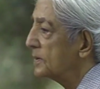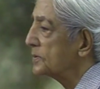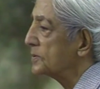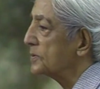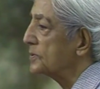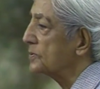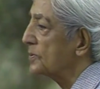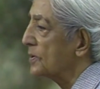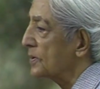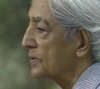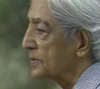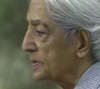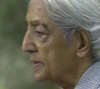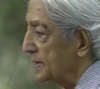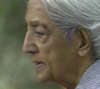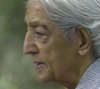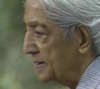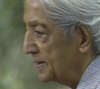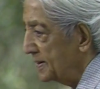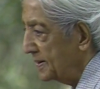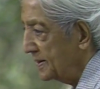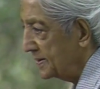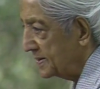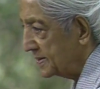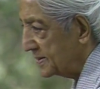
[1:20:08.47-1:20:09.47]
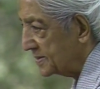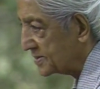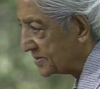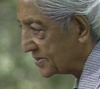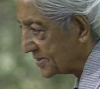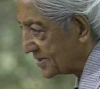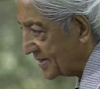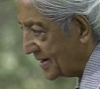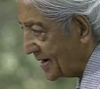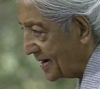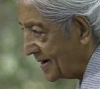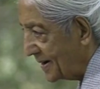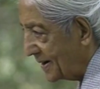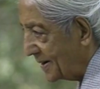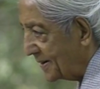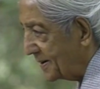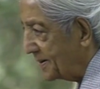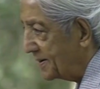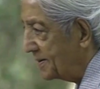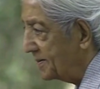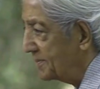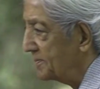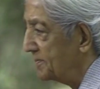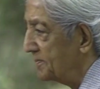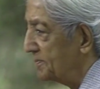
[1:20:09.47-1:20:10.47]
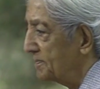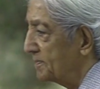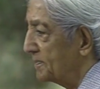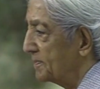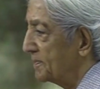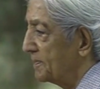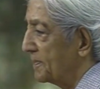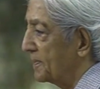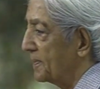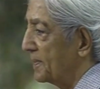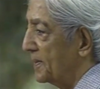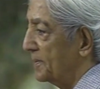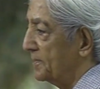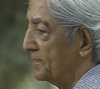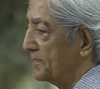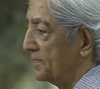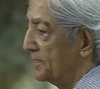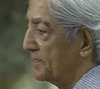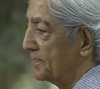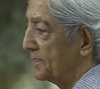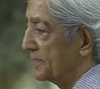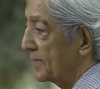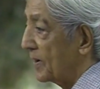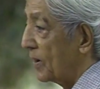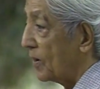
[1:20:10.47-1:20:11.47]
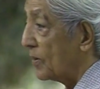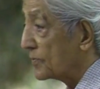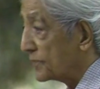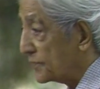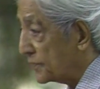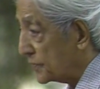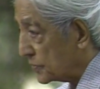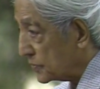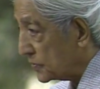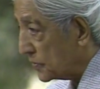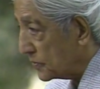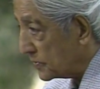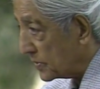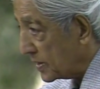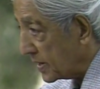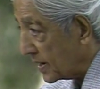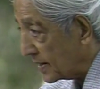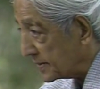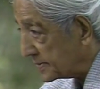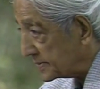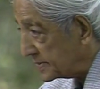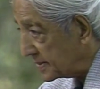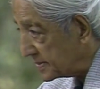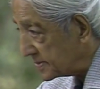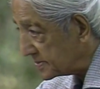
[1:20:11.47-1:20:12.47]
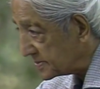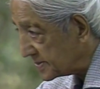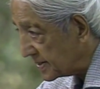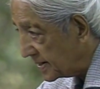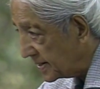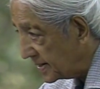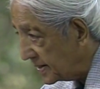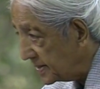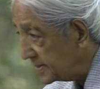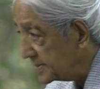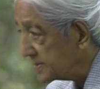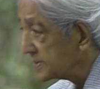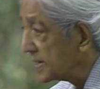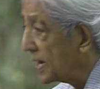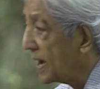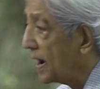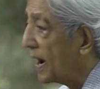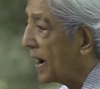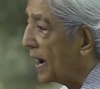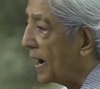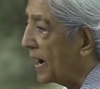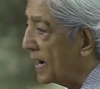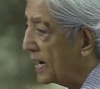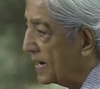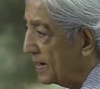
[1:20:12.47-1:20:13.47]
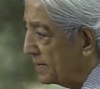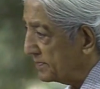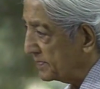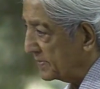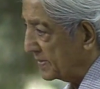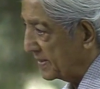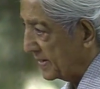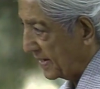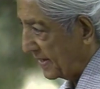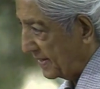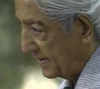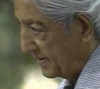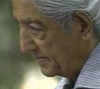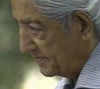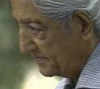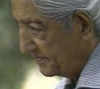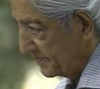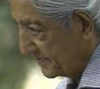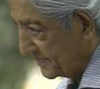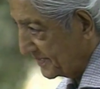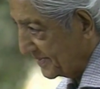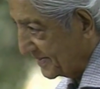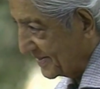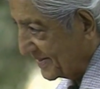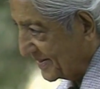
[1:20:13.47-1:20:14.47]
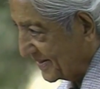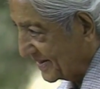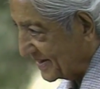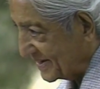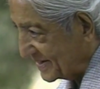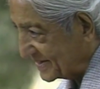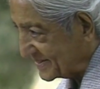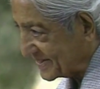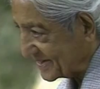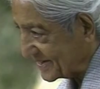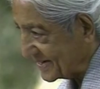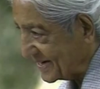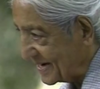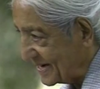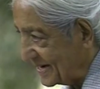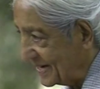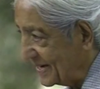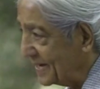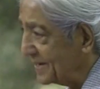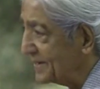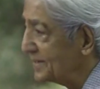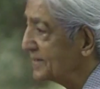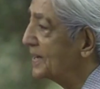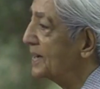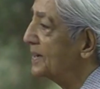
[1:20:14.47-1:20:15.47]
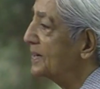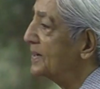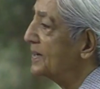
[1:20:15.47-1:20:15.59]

you are the Israeli. Or if you don't like the Israelis, I am the Israeli,